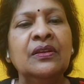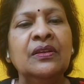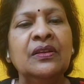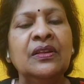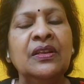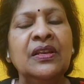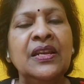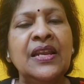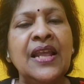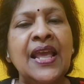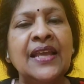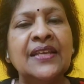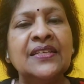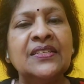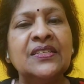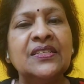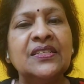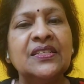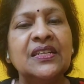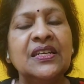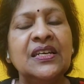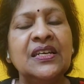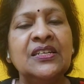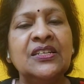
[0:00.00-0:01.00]

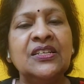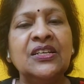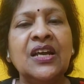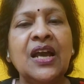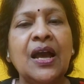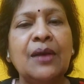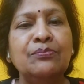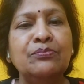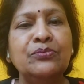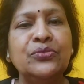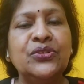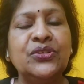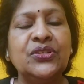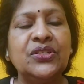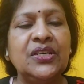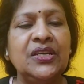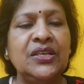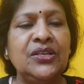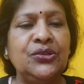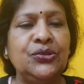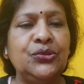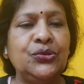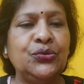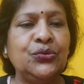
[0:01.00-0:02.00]
Next, it comes
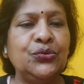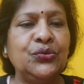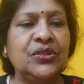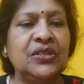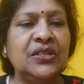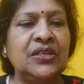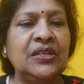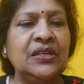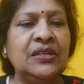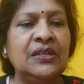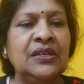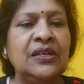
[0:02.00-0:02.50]
into the